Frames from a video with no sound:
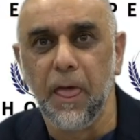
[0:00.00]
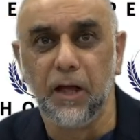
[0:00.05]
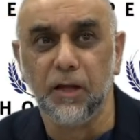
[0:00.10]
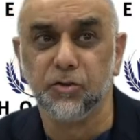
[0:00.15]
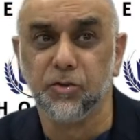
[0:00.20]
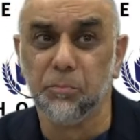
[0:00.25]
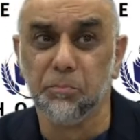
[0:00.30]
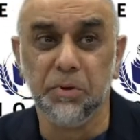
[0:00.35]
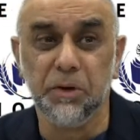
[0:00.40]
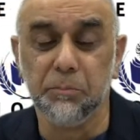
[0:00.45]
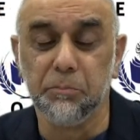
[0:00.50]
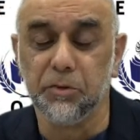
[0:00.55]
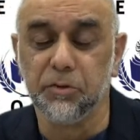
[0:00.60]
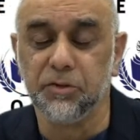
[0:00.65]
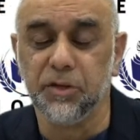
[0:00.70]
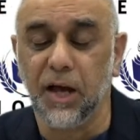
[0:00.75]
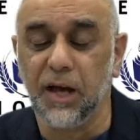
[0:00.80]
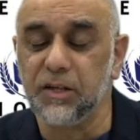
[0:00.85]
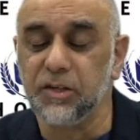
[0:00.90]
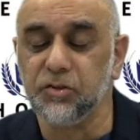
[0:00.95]
And some
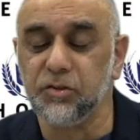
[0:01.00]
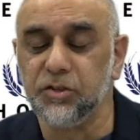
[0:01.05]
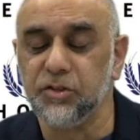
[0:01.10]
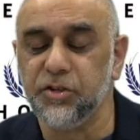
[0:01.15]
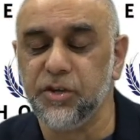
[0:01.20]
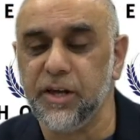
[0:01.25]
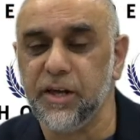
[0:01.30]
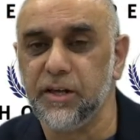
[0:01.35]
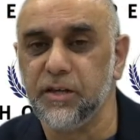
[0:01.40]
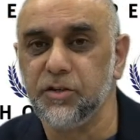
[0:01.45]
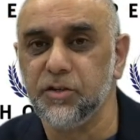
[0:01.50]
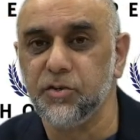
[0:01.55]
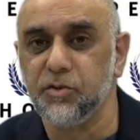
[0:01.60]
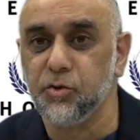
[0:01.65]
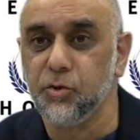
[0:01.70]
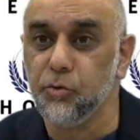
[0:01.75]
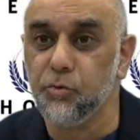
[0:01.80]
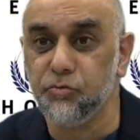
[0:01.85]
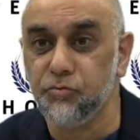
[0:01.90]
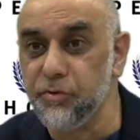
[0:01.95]
people actually change
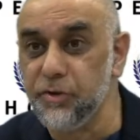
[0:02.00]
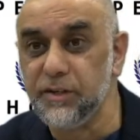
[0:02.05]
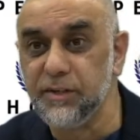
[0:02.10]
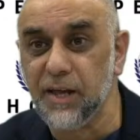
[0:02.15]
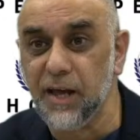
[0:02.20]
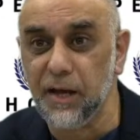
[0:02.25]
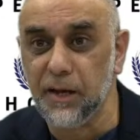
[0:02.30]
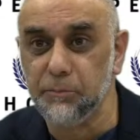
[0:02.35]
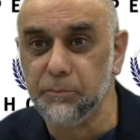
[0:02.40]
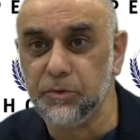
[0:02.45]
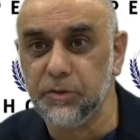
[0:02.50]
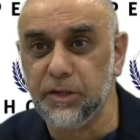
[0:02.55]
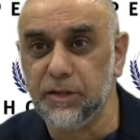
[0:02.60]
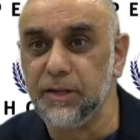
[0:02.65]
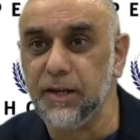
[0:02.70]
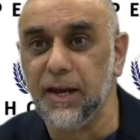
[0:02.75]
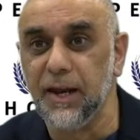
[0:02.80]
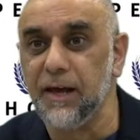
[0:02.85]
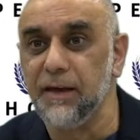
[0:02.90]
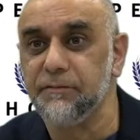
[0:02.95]
2-3 times
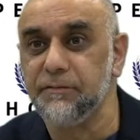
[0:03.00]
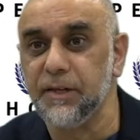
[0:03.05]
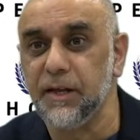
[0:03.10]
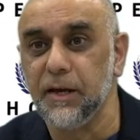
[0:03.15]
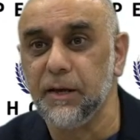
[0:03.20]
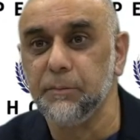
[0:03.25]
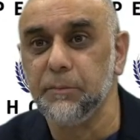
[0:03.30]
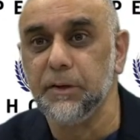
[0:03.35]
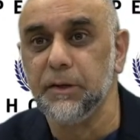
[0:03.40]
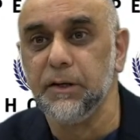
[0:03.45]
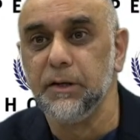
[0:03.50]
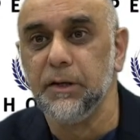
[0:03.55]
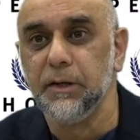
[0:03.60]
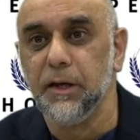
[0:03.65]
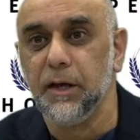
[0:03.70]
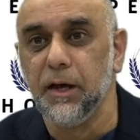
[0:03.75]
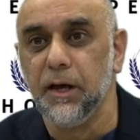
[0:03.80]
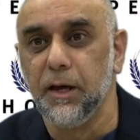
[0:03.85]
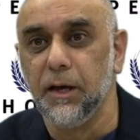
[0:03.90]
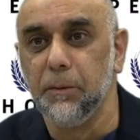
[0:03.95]
in their lifetime
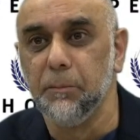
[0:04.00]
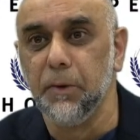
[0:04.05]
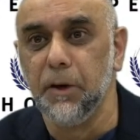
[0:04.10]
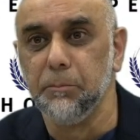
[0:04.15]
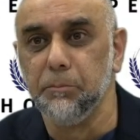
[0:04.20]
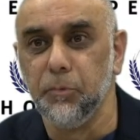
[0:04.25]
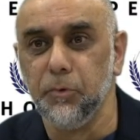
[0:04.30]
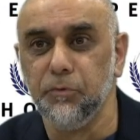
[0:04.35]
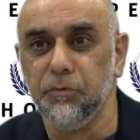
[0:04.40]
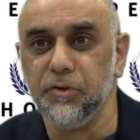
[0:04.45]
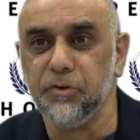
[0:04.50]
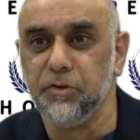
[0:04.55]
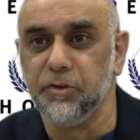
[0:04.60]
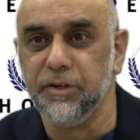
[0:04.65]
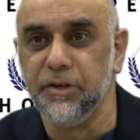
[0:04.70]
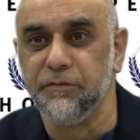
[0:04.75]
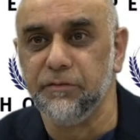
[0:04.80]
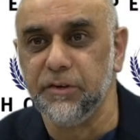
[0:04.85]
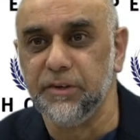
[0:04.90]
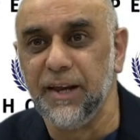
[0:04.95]
and move into
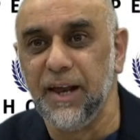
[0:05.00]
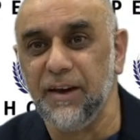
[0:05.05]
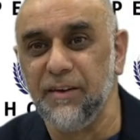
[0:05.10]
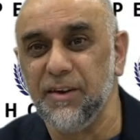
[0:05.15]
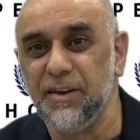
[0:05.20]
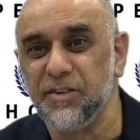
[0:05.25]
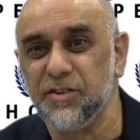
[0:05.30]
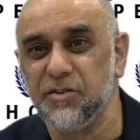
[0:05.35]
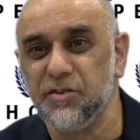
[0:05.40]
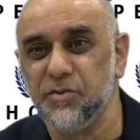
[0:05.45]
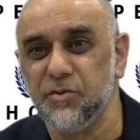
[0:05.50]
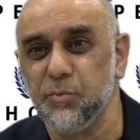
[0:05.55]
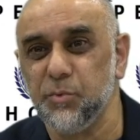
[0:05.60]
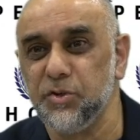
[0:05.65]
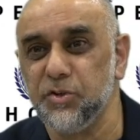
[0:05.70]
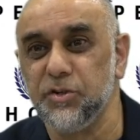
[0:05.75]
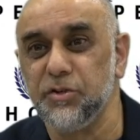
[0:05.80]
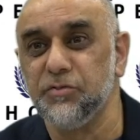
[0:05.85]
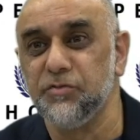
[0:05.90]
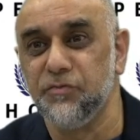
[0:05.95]
different directions,
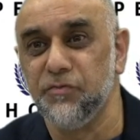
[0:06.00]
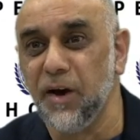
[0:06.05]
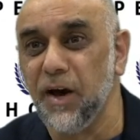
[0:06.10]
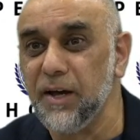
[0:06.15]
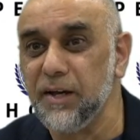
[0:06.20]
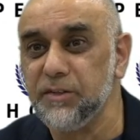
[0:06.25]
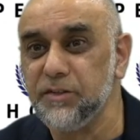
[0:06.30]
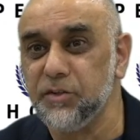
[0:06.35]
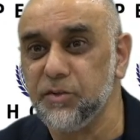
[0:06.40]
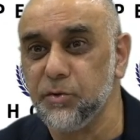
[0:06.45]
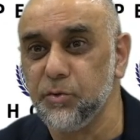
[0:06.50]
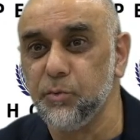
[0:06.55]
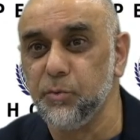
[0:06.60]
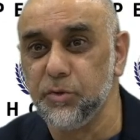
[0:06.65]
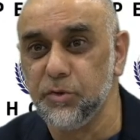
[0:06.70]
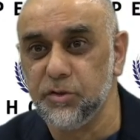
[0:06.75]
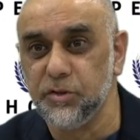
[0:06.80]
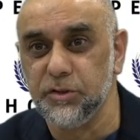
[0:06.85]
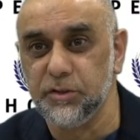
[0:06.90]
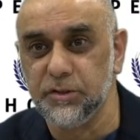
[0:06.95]
which is fine too,
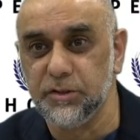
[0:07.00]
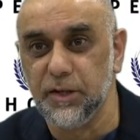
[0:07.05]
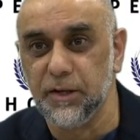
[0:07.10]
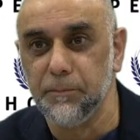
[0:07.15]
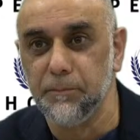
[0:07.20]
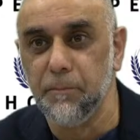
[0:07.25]
which is